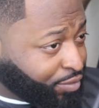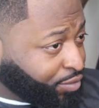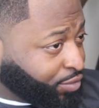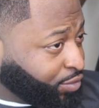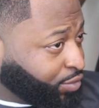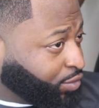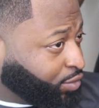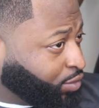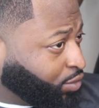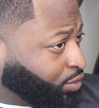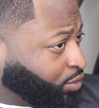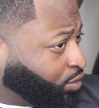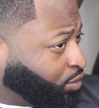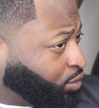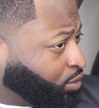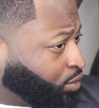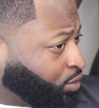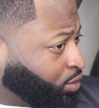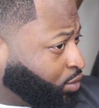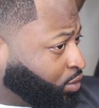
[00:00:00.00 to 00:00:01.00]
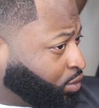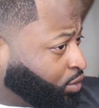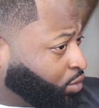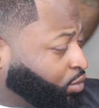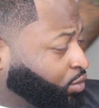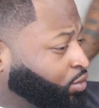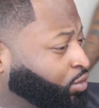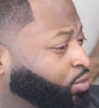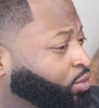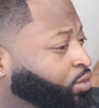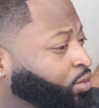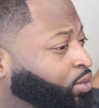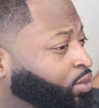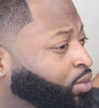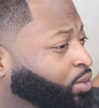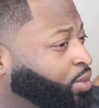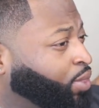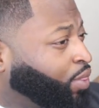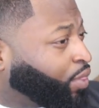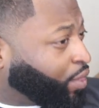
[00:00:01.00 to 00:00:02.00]
knew
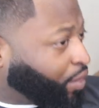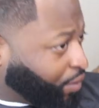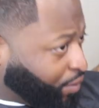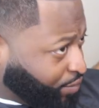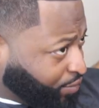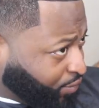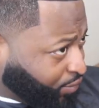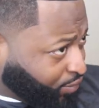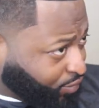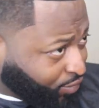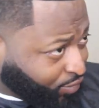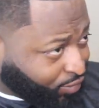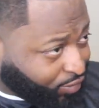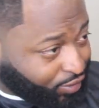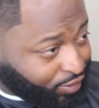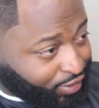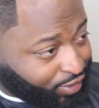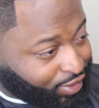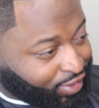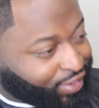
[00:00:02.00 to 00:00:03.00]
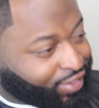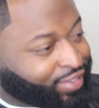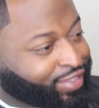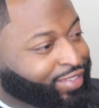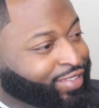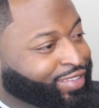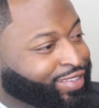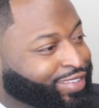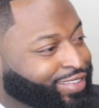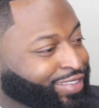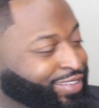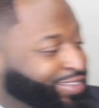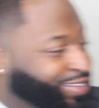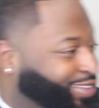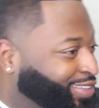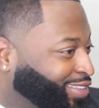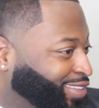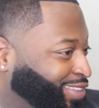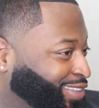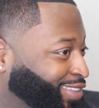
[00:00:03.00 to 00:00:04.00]
I did a wonderful job, guys.
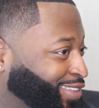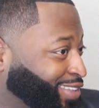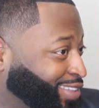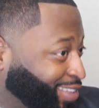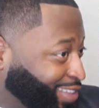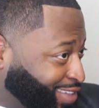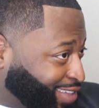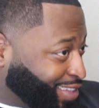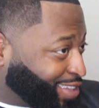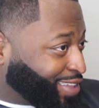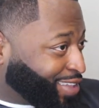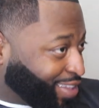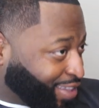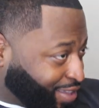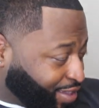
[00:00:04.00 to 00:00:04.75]
Look at that.